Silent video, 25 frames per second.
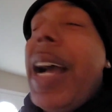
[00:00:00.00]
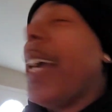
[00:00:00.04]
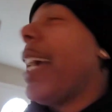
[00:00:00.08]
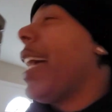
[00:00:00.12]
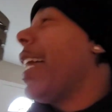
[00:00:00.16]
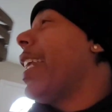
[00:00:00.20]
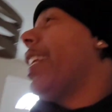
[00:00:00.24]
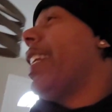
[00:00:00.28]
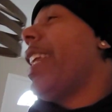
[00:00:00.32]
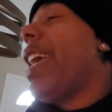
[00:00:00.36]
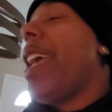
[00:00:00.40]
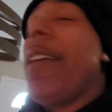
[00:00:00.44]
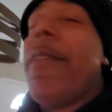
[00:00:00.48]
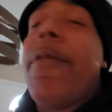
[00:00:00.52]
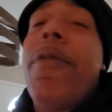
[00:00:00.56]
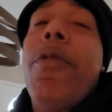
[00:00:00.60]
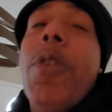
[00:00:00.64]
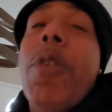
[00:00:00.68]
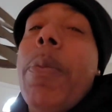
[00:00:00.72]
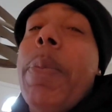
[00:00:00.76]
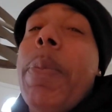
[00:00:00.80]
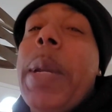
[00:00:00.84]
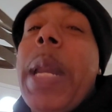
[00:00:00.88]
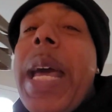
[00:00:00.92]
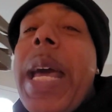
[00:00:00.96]
I got a name
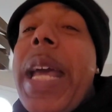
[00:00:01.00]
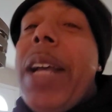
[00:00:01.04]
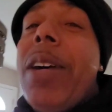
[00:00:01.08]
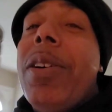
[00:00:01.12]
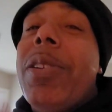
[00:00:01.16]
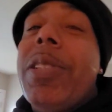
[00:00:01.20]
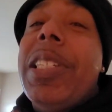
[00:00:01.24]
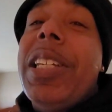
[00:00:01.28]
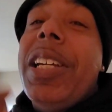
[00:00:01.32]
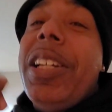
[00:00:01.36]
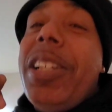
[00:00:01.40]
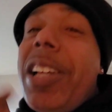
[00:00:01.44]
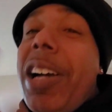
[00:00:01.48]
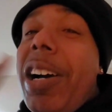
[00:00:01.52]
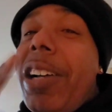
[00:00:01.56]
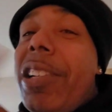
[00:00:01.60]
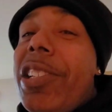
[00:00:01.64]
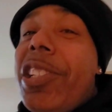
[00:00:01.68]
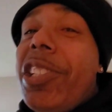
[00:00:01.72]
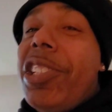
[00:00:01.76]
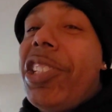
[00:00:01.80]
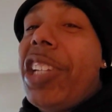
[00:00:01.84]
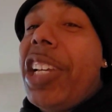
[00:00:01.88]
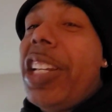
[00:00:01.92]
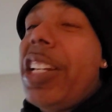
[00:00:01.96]
for it, but I ain't going to tell y'all
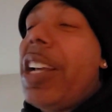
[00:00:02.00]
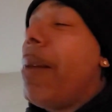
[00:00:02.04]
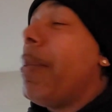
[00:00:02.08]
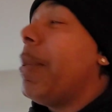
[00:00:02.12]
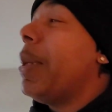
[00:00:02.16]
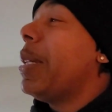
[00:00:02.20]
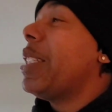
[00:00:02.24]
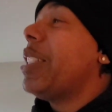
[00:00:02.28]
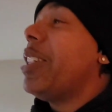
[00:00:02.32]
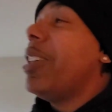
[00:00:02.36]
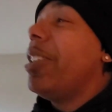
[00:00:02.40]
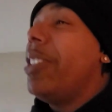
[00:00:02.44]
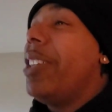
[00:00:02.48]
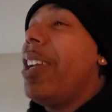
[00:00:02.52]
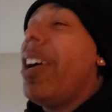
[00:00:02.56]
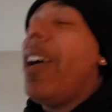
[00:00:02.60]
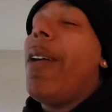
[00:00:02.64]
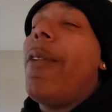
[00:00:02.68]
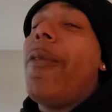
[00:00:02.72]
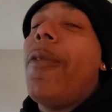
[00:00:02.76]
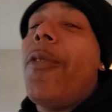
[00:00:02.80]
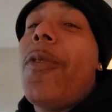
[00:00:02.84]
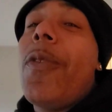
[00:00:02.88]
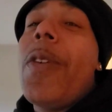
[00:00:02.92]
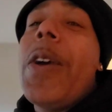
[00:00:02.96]
just yet. I'm going to tell
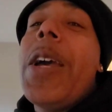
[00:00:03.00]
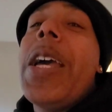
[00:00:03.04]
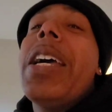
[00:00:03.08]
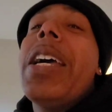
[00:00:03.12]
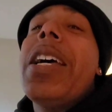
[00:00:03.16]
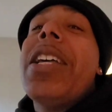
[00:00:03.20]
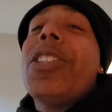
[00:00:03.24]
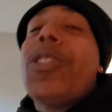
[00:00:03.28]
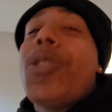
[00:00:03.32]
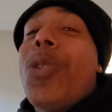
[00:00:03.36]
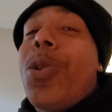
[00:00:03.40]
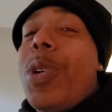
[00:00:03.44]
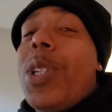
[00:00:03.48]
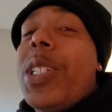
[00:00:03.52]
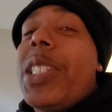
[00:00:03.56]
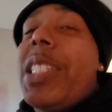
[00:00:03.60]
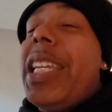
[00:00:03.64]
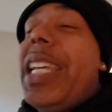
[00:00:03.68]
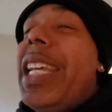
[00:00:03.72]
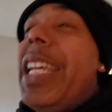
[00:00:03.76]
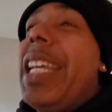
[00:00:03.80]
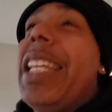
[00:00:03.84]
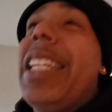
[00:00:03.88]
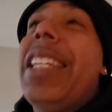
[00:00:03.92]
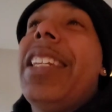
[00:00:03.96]
y'all towards
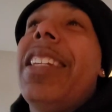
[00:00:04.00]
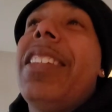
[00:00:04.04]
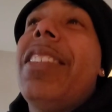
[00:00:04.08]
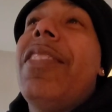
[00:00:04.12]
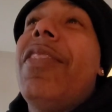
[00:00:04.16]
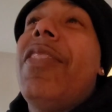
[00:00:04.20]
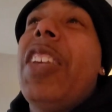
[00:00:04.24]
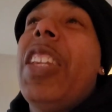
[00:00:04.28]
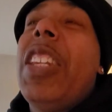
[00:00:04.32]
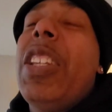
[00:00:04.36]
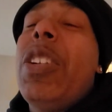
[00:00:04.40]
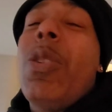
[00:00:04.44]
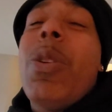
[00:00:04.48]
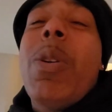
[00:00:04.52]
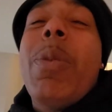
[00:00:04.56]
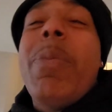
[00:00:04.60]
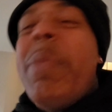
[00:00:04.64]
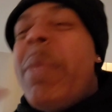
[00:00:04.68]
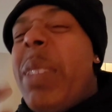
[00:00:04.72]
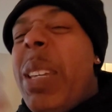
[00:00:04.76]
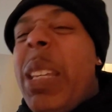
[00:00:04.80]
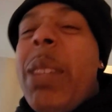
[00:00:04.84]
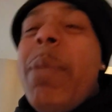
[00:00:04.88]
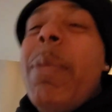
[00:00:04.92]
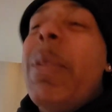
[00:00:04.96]
the end of the video or
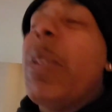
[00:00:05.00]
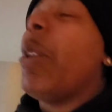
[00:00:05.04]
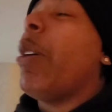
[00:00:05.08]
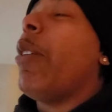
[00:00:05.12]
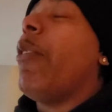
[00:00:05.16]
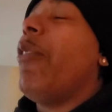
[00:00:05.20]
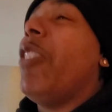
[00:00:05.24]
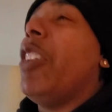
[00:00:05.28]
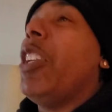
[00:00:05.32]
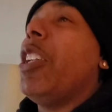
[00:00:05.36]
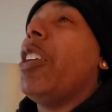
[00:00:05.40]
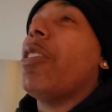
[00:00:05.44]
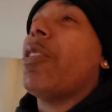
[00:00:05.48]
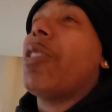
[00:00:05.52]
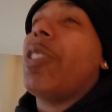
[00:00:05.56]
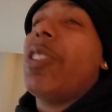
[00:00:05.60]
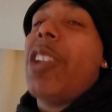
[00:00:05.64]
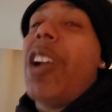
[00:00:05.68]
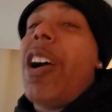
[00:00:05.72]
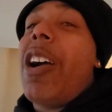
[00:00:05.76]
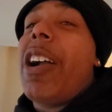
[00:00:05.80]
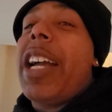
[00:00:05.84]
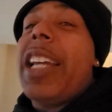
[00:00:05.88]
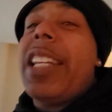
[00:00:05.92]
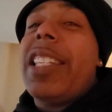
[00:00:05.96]
in the middle of the video, so
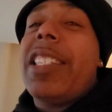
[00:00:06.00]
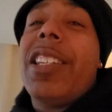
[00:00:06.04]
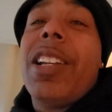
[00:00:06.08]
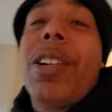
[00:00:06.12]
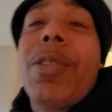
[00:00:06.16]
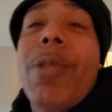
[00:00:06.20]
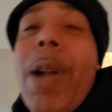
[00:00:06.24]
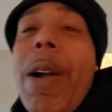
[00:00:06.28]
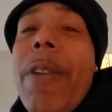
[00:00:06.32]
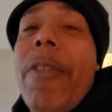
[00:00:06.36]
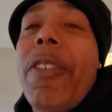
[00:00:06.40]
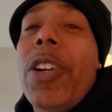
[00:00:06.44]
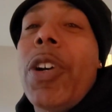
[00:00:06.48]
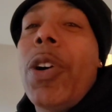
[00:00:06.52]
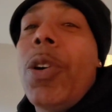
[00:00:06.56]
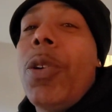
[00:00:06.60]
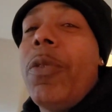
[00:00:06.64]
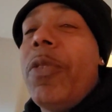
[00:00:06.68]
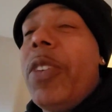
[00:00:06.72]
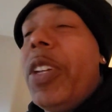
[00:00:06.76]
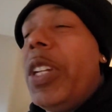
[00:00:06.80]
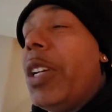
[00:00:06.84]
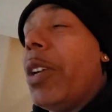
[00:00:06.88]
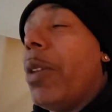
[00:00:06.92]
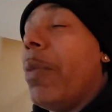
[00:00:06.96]
y'all got to stick around for the whole
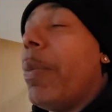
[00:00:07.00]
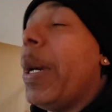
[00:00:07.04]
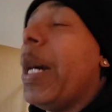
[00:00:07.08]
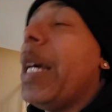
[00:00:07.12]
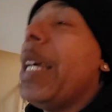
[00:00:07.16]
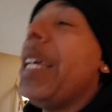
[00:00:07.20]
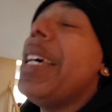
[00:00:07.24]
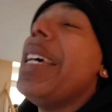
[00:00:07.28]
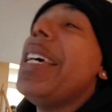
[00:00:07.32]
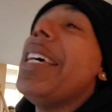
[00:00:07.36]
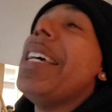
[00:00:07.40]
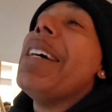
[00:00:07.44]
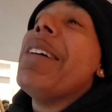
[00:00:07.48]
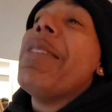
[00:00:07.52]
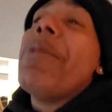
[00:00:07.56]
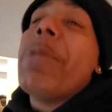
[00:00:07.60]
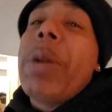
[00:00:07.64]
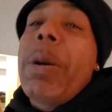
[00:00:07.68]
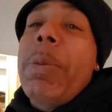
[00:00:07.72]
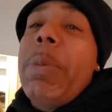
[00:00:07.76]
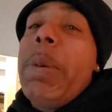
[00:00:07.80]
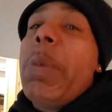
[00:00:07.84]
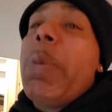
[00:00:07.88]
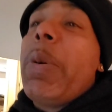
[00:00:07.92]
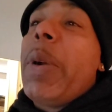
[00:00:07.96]
video. But we're
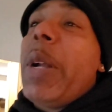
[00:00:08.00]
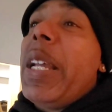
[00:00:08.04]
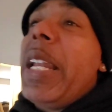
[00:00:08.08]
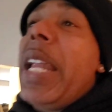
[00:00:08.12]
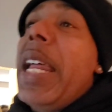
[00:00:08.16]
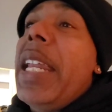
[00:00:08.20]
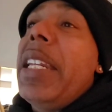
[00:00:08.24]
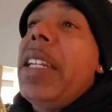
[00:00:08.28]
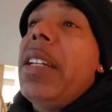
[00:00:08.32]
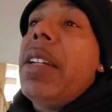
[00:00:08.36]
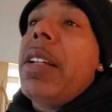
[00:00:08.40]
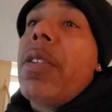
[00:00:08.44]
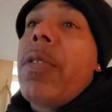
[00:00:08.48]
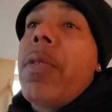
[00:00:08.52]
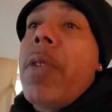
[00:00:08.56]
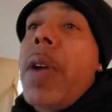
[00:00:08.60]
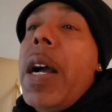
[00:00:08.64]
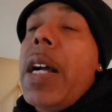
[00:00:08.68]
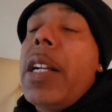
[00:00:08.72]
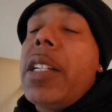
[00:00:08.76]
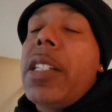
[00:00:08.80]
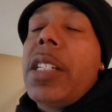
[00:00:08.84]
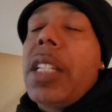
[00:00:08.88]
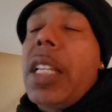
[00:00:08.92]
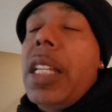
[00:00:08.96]
going to be bringing that in the
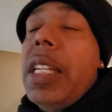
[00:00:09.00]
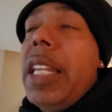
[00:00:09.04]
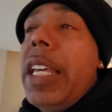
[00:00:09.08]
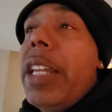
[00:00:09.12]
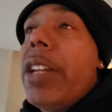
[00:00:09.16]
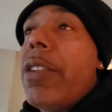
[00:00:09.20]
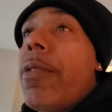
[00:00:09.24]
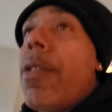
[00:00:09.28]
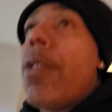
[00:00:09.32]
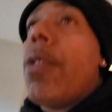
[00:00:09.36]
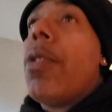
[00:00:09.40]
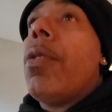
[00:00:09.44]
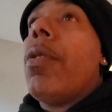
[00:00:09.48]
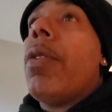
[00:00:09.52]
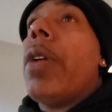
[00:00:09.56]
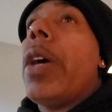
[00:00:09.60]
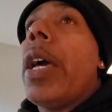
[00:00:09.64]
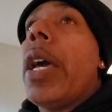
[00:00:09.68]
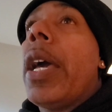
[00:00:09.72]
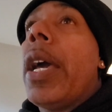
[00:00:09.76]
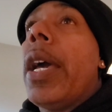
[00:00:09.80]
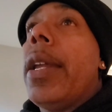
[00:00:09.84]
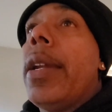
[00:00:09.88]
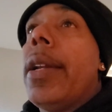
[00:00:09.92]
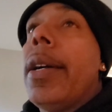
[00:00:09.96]
garage later on
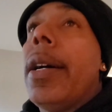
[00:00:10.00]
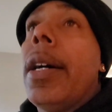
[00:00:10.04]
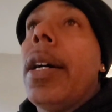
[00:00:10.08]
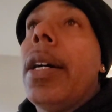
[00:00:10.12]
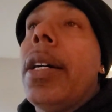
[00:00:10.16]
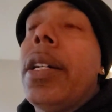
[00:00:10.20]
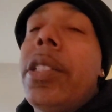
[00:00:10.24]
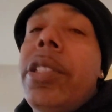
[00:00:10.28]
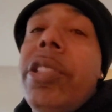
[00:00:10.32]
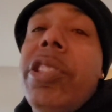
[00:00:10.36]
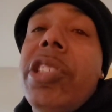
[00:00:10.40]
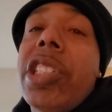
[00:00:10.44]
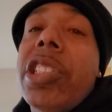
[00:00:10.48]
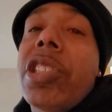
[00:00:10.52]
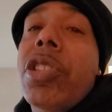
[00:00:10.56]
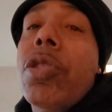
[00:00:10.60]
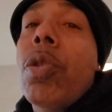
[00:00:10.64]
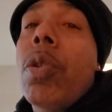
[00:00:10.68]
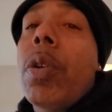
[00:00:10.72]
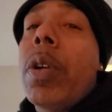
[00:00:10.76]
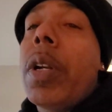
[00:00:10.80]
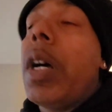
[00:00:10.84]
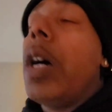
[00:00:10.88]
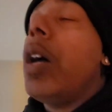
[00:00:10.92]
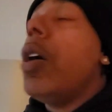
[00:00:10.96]
and uh, just
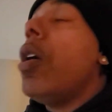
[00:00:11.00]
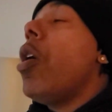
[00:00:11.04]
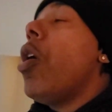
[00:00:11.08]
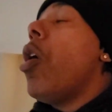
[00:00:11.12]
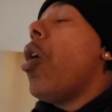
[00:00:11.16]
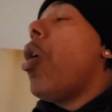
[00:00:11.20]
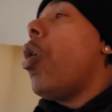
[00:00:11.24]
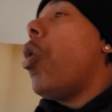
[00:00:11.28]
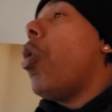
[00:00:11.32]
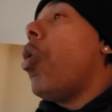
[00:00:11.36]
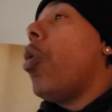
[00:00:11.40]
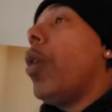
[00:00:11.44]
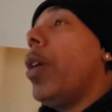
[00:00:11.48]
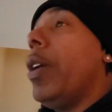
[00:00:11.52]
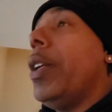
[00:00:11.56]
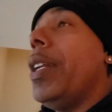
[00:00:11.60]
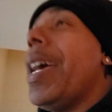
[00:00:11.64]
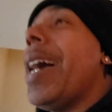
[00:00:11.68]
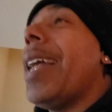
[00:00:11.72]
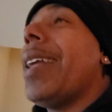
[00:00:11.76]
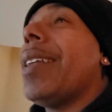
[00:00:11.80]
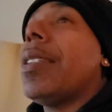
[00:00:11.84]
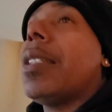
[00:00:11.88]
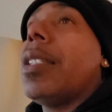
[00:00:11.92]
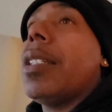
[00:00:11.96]
doing a whole
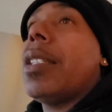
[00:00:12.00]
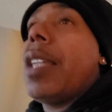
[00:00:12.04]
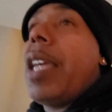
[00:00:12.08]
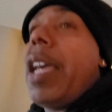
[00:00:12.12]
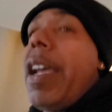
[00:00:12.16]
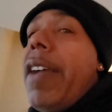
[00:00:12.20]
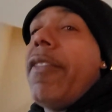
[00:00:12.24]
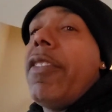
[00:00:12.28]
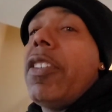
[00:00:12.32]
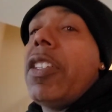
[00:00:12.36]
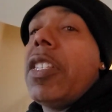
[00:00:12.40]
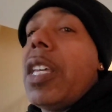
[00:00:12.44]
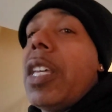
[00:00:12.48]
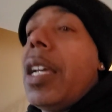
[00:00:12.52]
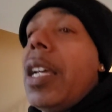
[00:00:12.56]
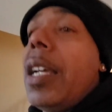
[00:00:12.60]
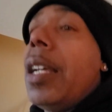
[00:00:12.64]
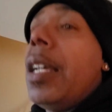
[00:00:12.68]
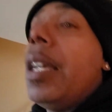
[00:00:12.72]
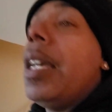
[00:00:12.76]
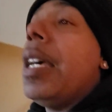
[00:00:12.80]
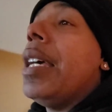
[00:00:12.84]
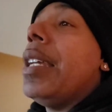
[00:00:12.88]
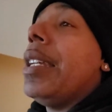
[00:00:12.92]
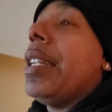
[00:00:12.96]
analysis of
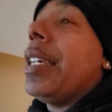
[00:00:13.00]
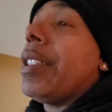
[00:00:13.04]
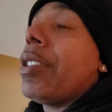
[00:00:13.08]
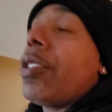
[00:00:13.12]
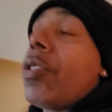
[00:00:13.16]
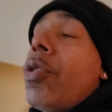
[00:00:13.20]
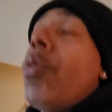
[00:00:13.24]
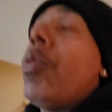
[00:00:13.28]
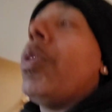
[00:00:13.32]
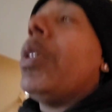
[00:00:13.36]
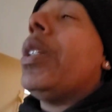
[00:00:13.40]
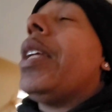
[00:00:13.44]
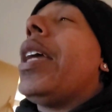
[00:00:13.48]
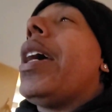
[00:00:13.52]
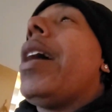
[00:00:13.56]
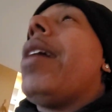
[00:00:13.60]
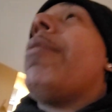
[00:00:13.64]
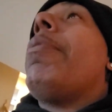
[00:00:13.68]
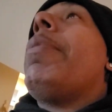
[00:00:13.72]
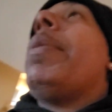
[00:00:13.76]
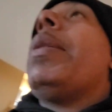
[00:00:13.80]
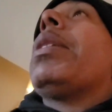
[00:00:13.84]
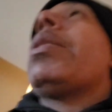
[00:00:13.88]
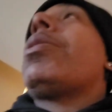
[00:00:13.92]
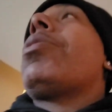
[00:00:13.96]
everything that's going
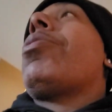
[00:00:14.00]
down, man.